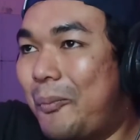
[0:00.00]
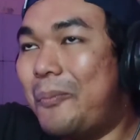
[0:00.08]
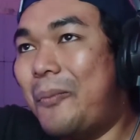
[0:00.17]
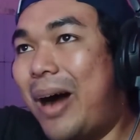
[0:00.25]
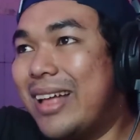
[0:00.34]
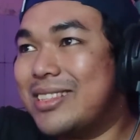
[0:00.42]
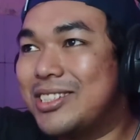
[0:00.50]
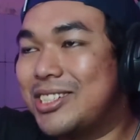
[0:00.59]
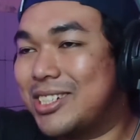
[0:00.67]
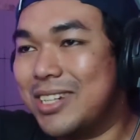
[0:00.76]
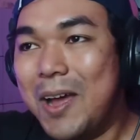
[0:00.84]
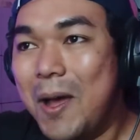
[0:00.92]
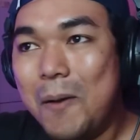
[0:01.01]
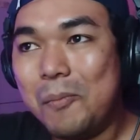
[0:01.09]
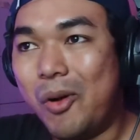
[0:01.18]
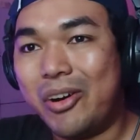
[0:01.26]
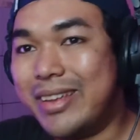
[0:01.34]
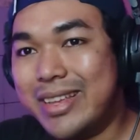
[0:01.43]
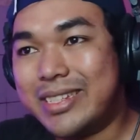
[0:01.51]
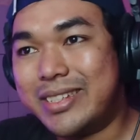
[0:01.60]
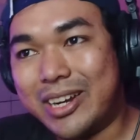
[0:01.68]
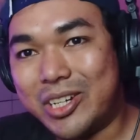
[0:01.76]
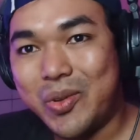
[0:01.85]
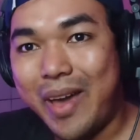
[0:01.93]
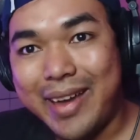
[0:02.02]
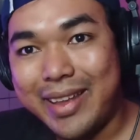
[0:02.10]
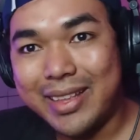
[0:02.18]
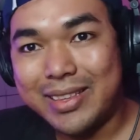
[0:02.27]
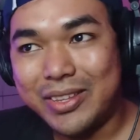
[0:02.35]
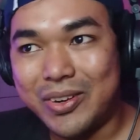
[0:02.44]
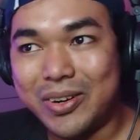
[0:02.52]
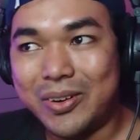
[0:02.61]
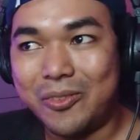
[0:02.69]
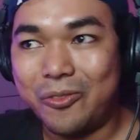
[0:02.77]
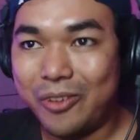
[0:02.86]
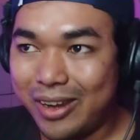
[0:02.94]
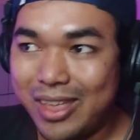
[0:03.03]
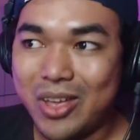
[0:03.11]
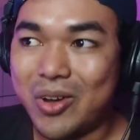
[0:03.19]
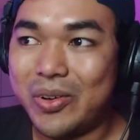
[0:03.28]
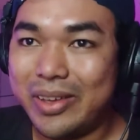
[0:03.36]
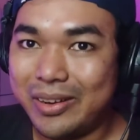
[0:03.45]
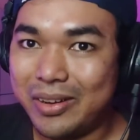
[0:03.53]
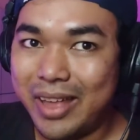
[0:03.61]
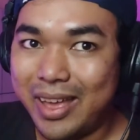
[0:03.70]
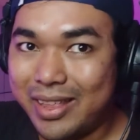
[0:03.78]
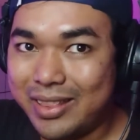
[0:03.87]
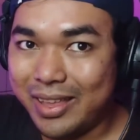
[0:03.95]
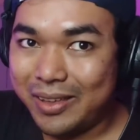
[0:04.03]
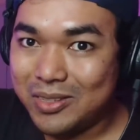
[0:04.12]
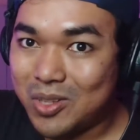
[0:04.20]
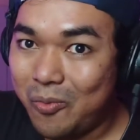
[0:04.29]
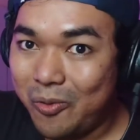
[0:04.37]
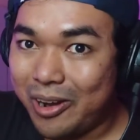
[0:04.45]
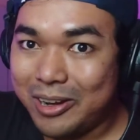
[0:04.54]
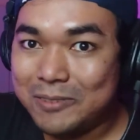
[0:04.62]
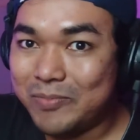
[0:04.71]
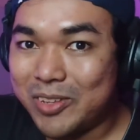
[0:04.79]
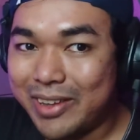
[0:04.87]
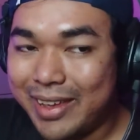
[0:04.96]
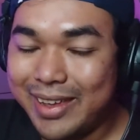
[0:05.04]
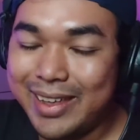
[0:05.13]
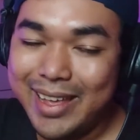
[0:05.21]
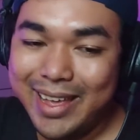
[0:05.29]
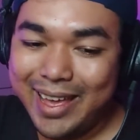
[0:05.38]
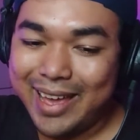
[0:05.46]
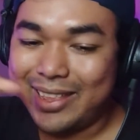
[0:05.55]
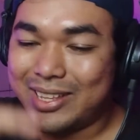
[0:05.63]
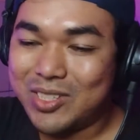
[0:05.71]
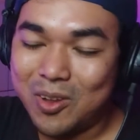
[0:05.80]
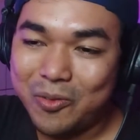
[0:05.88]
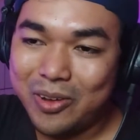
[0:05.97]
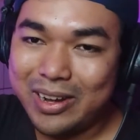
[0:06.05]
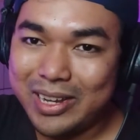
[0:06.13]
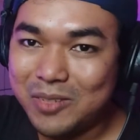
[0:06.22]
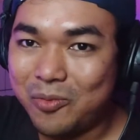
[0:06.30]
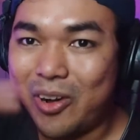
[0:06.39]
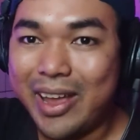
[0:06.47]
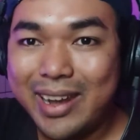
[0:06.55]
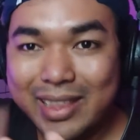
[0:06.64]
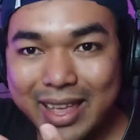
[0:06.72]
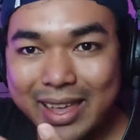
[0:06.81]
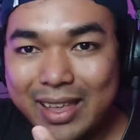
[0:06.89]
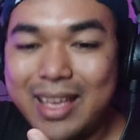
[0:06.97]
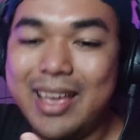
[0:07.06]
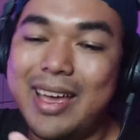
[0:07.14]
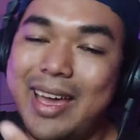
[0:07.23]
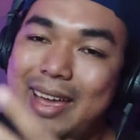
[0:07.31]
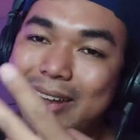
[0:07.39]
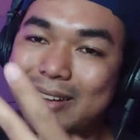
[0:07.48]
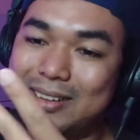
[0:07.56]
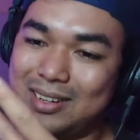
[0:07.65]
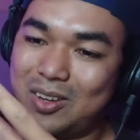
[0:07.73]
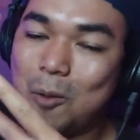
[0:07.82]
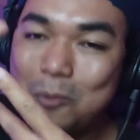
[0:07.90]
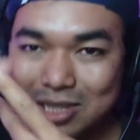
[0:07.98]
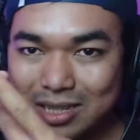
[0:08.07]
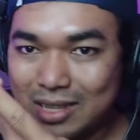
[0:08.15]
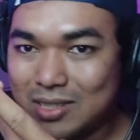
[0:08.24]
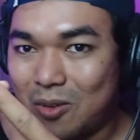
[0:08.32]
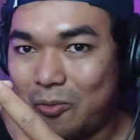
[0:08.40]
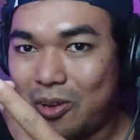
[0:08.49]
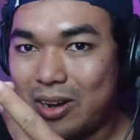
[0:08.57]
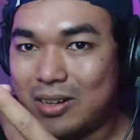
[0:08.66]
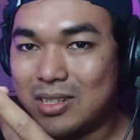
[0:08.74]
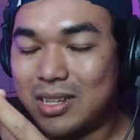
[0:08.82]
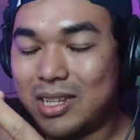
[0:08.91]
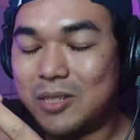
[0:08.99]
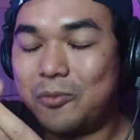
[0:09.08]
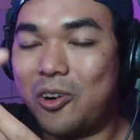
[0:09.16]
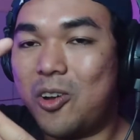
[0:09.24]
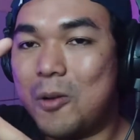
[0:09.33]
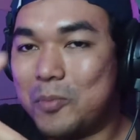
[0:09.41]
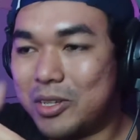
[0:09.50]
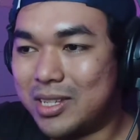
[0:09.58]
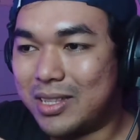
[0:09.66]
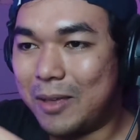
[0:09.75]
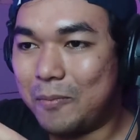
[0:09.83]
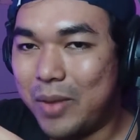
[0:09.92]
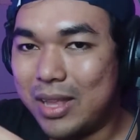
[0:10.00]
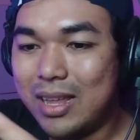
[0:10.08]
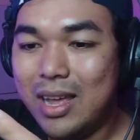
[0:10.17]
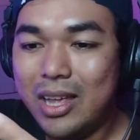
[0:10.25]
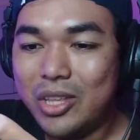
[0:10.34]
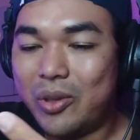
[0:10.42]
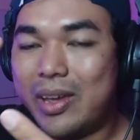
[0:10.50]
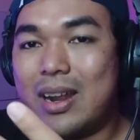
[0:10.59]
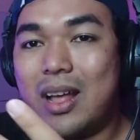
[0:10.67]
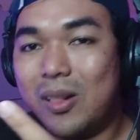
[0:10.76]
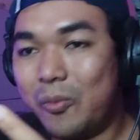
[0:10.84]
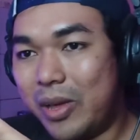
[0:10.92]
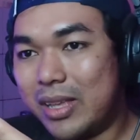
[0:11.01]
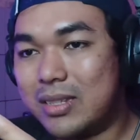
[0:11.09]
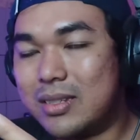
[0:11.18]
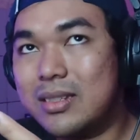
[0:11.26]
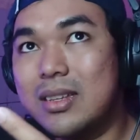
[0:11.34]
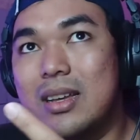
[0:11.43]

much more easier to edit your video in editing software, okay? Editing software is for editing and compositing software is for compositing, but you can always